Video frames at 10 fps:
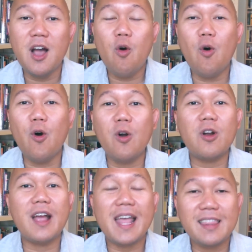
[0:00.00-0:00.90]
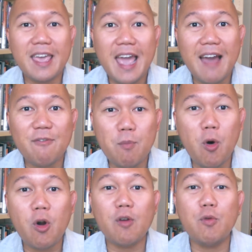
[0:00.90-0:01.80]
or they have
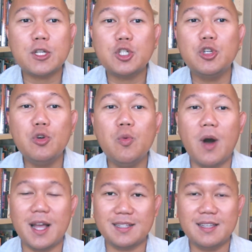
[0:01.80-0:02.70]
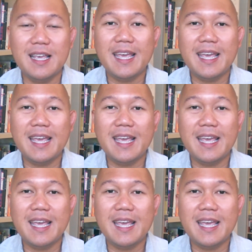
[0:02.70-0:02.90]
more of what you want